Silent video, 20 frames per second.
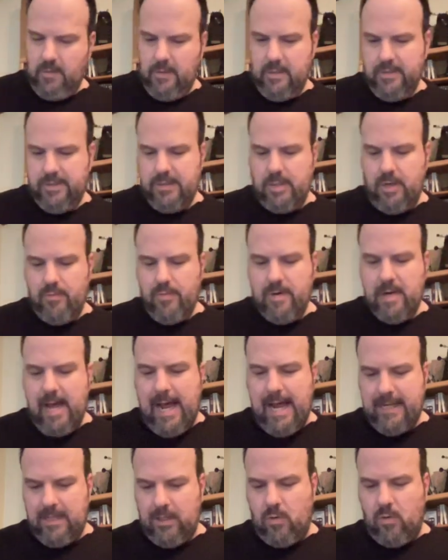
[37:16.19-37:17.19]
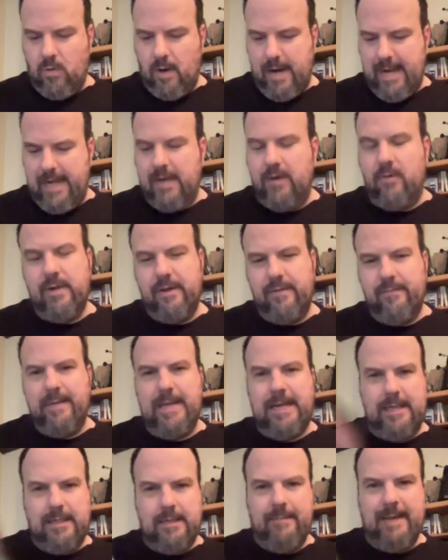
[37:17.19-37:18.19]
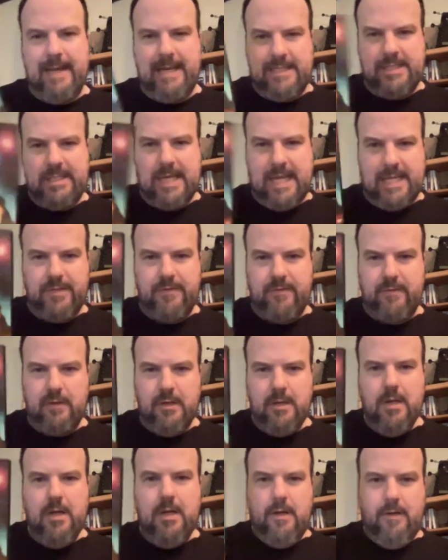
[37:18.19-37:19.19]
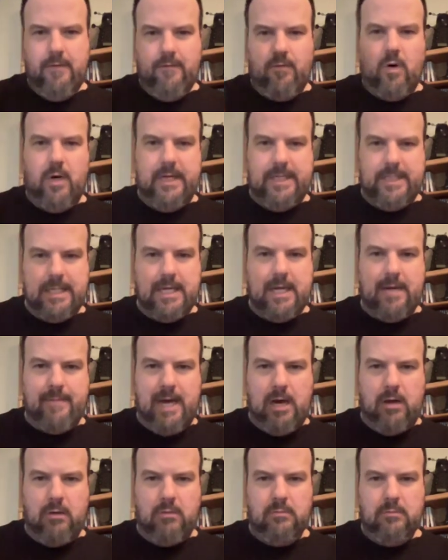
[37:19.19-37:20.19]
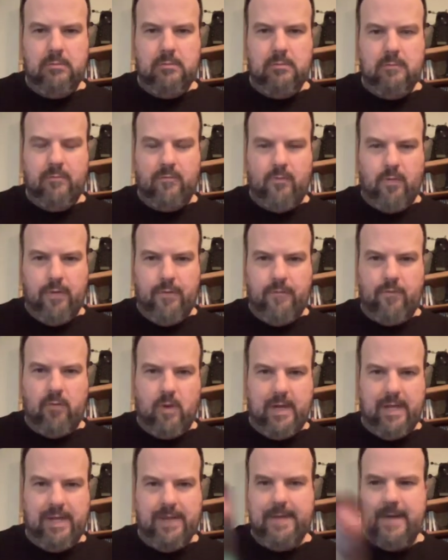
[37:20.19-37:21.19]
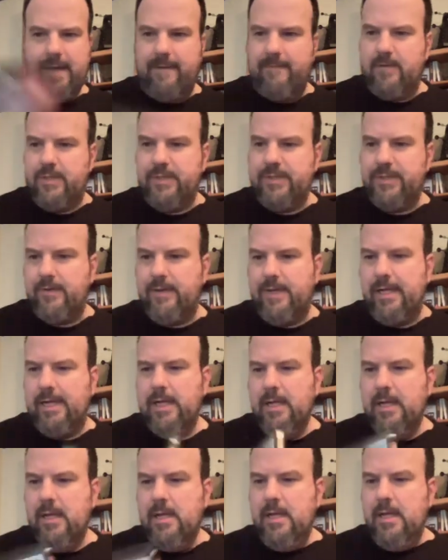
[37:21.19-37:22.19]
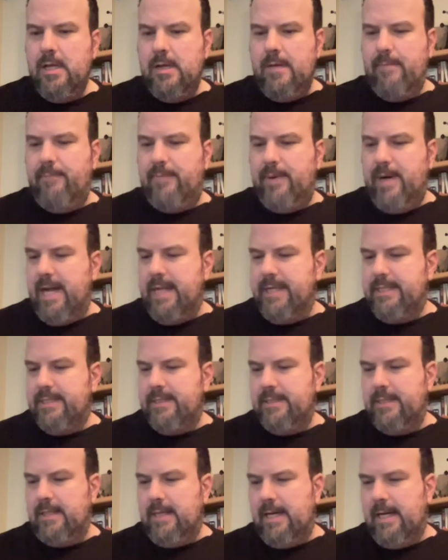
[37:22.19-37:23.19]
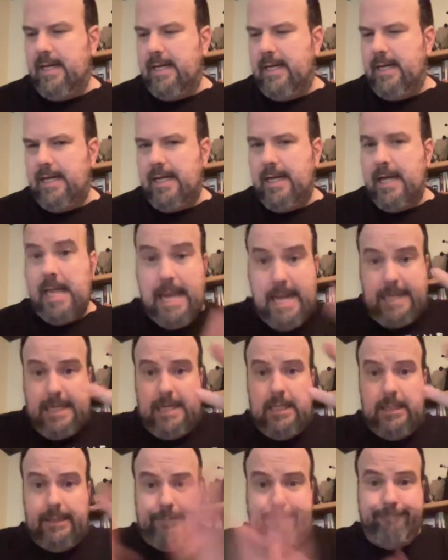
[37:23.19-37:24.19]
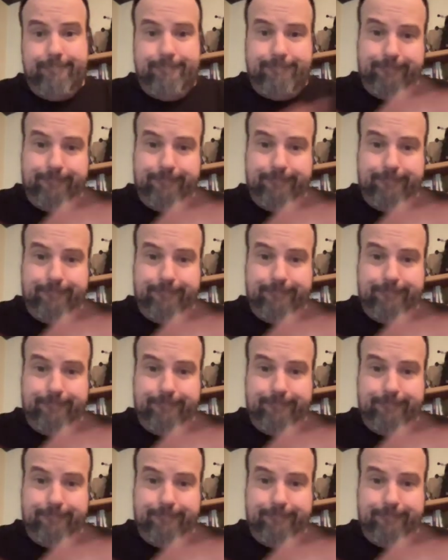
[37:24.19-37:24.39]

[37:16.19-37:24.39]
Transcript: So not quite. It would have made sense for it to come out for the 40th anniversary. But it didn't.